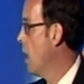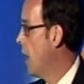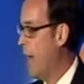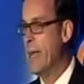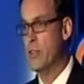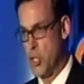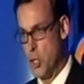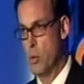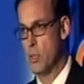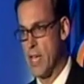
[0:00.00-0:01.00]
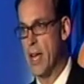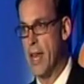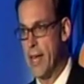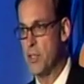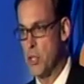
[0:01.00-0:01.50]
82? Was that an
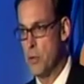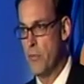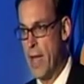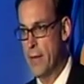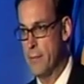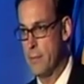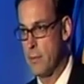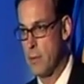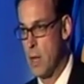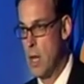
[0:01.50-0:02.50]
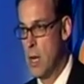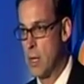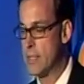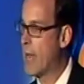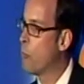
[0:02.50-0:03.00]
82 vet?
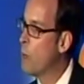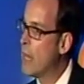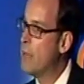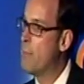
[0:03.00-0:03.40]
Because they got really